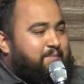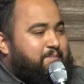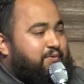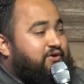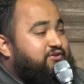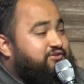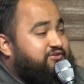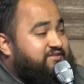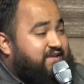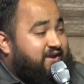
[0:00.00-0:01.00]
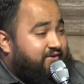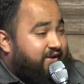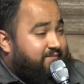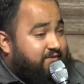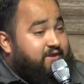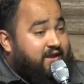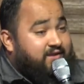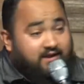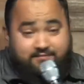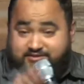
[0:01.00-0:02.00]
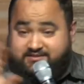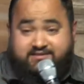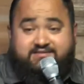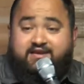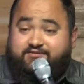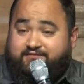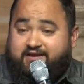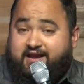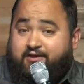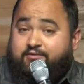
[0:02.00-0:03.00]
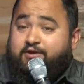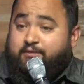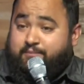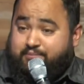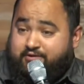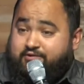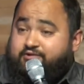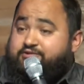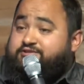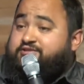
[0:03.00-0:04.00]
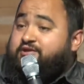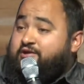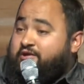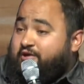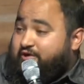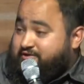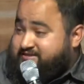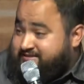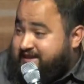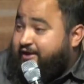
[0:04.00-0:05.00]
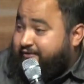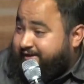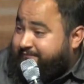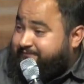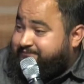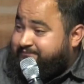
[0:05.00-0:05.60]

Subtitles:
Birds are scary, okay? I'm just going to say it flat out. Birds are scary.